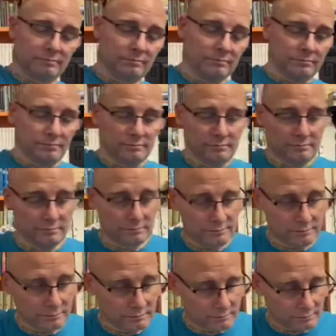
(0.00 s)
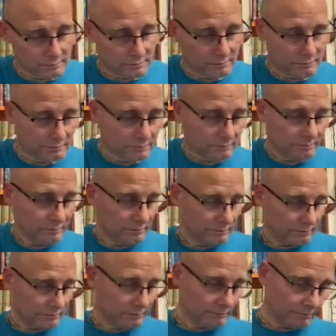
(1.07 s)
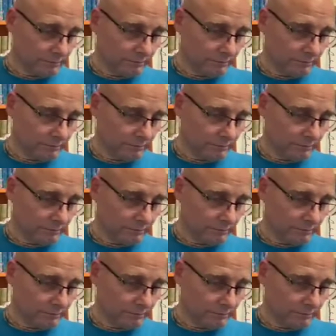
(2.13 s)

This person isn't speaking.